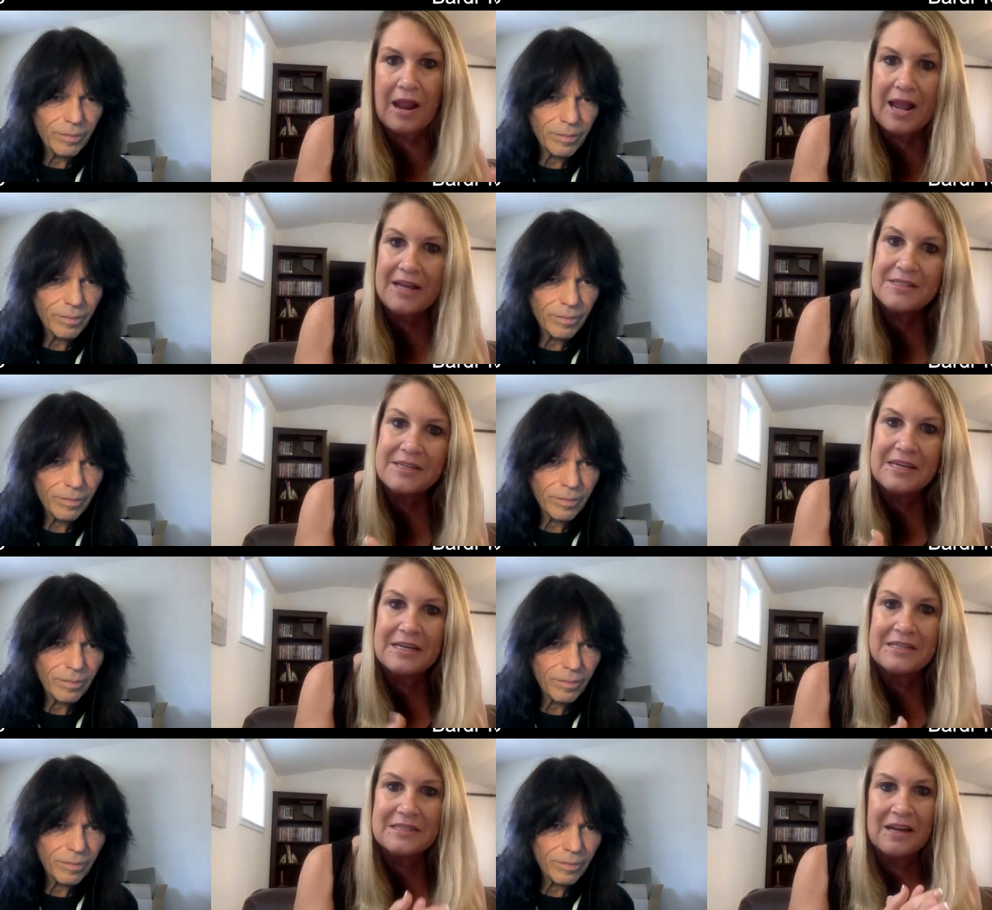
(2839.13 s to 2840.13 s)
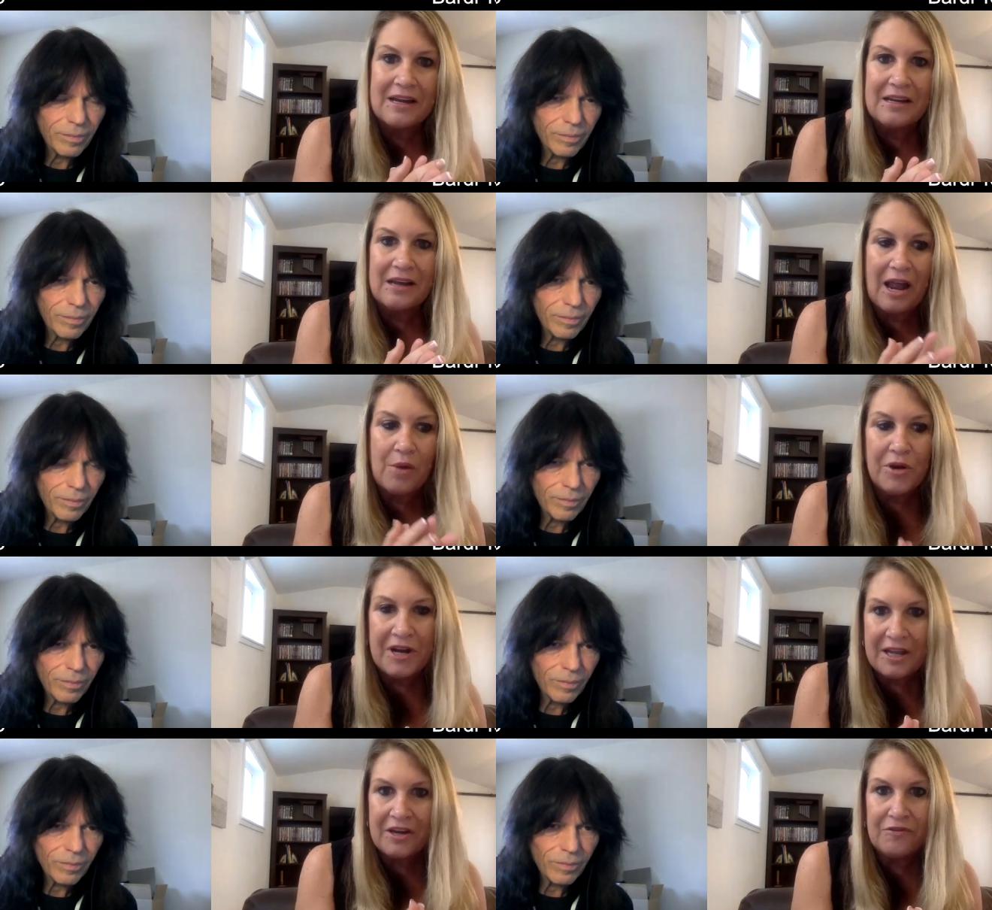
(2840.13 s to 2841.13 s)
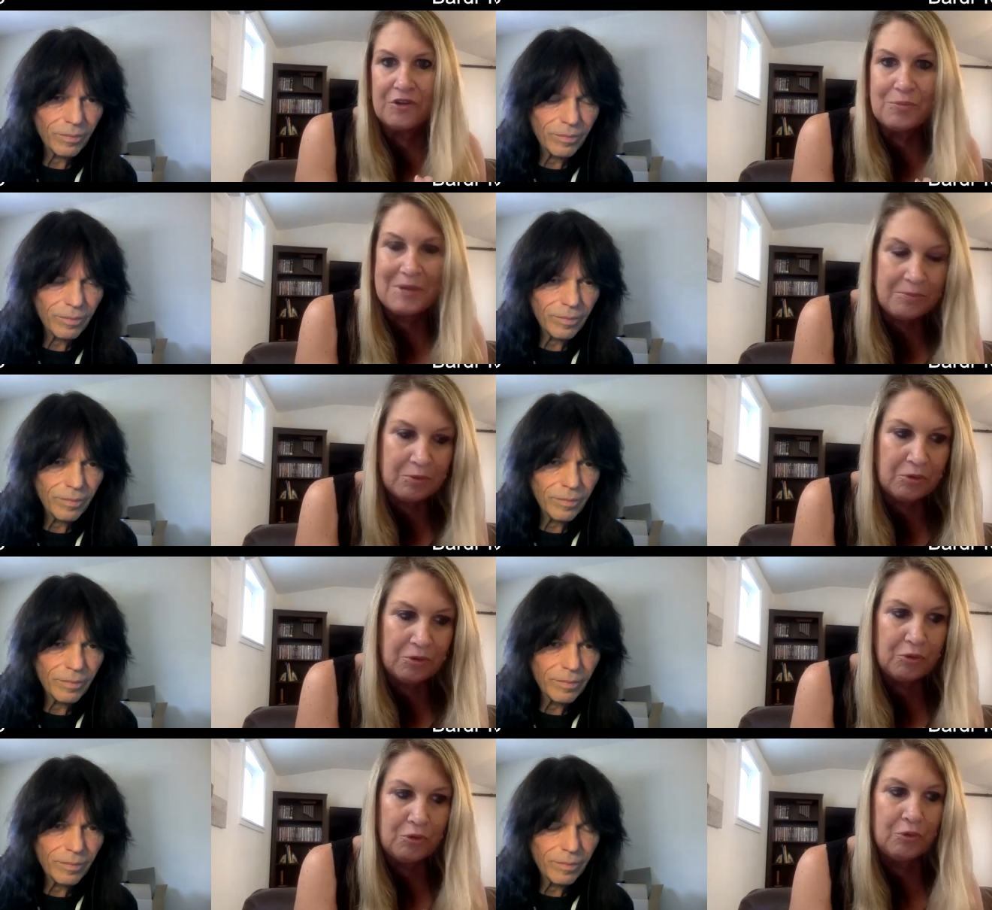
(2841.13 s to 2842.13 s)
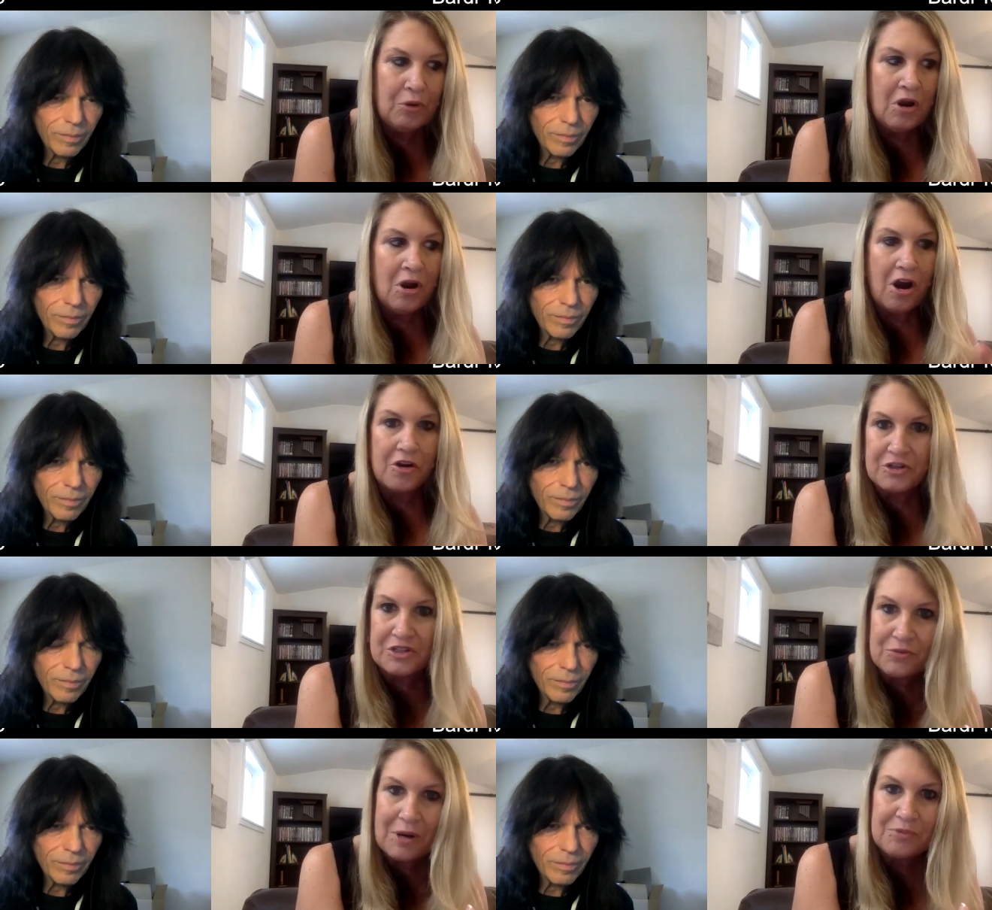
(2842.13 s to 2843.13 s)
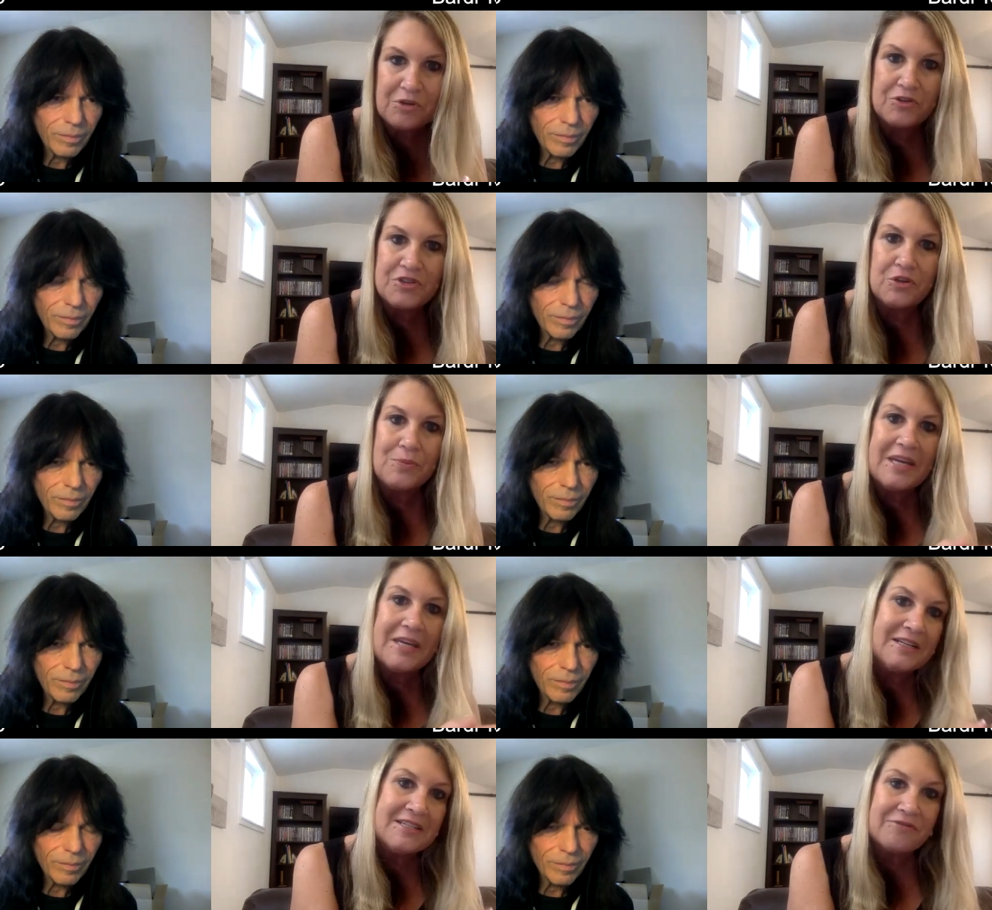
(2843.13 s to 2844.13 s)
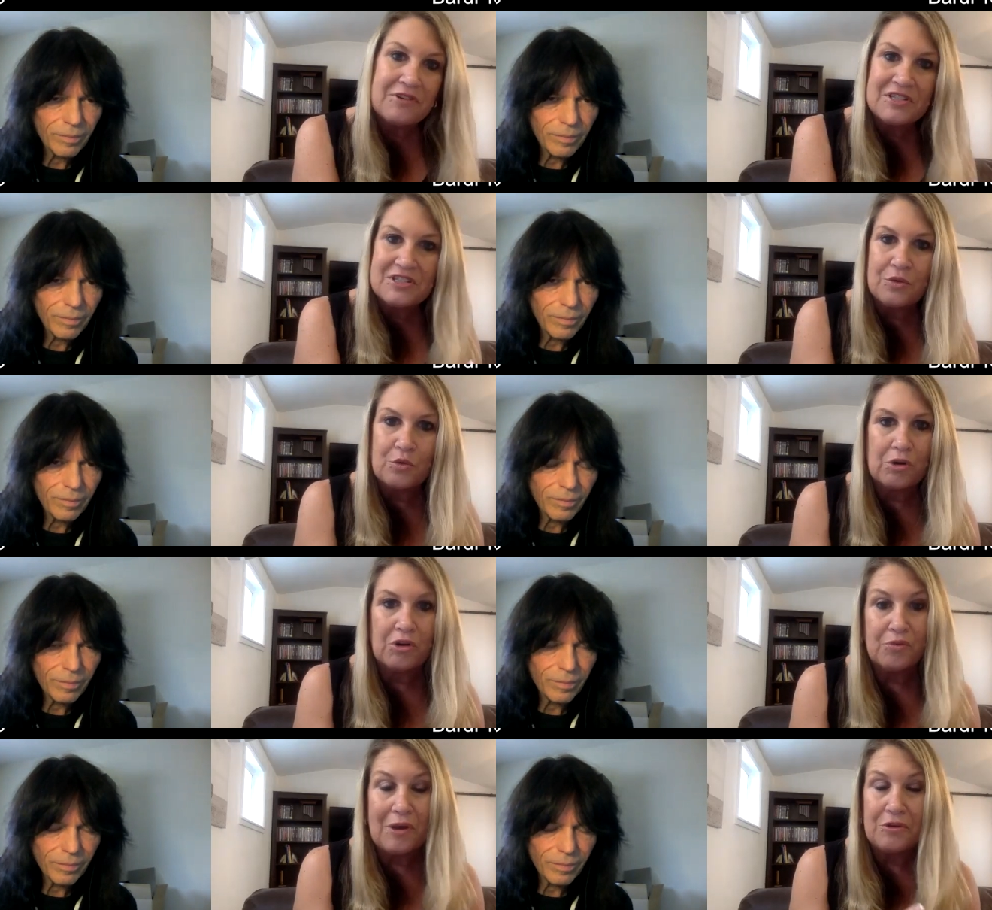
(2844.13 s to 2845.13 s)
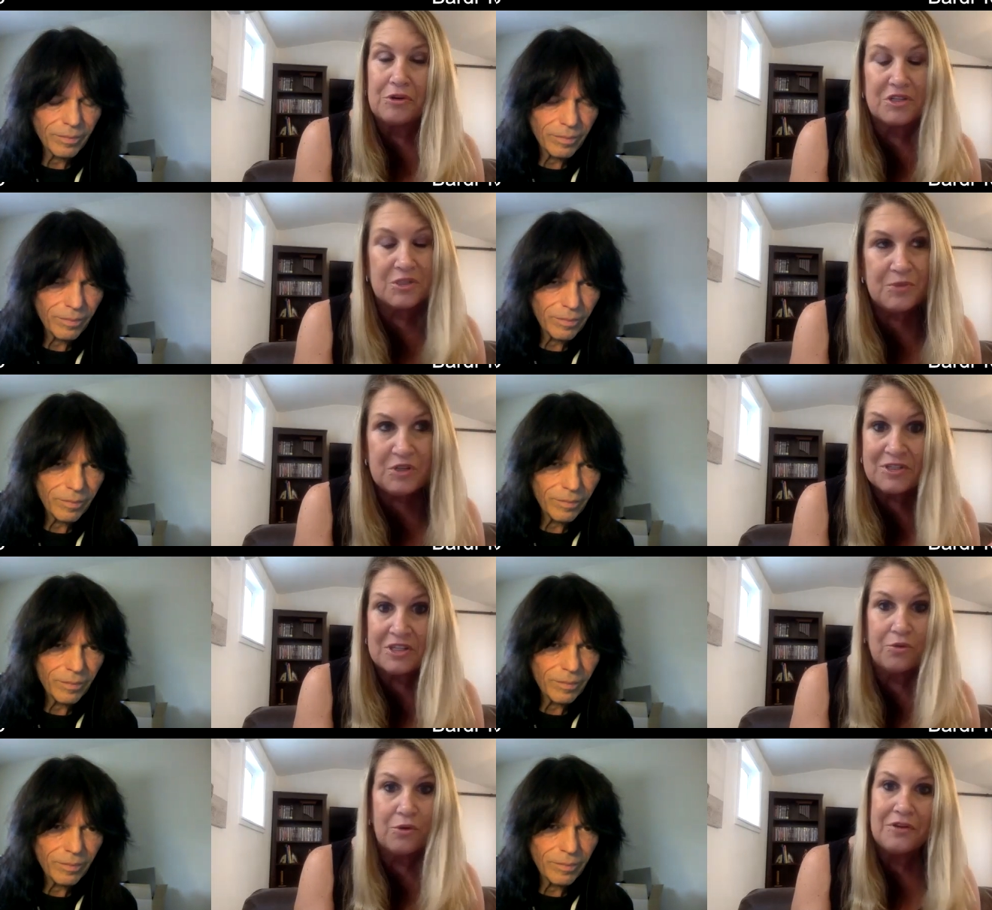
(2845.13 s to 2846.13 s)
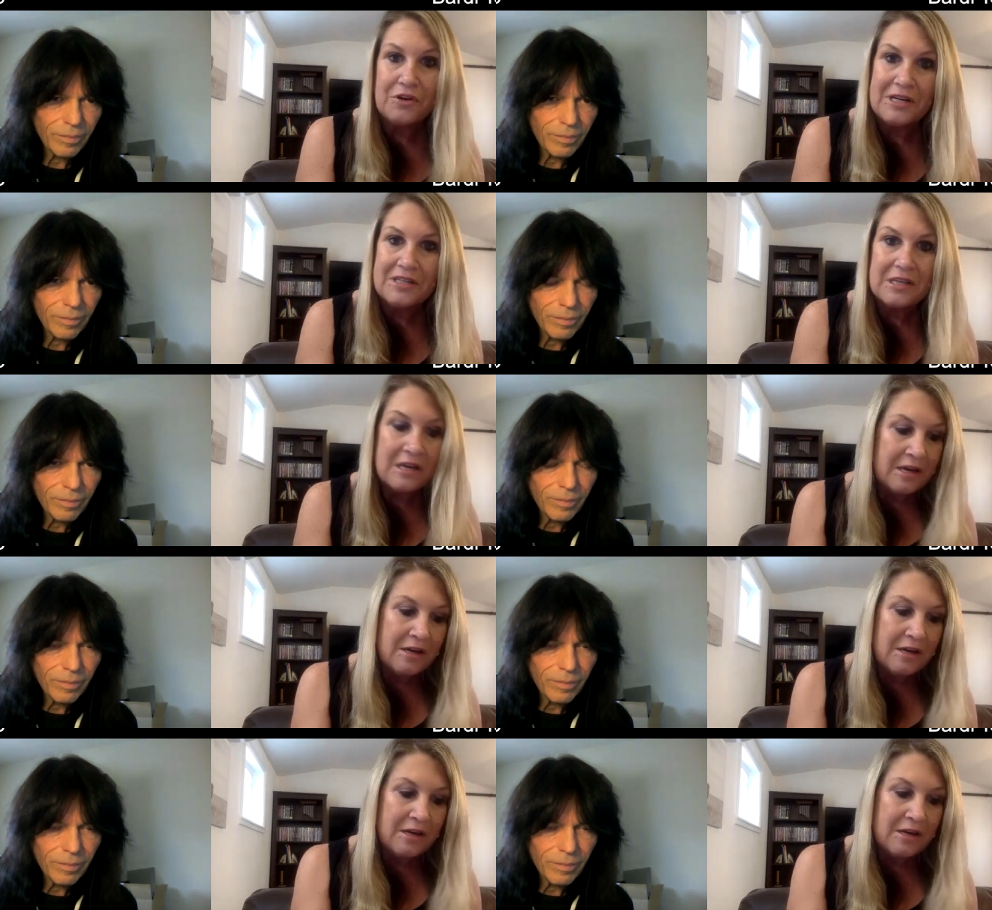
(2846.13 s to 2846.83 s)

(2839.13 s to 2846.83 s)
Speaker 1: asking, it's like, I want to interview people who are disruptors that are making a difference in the world, whether it's music, whether it's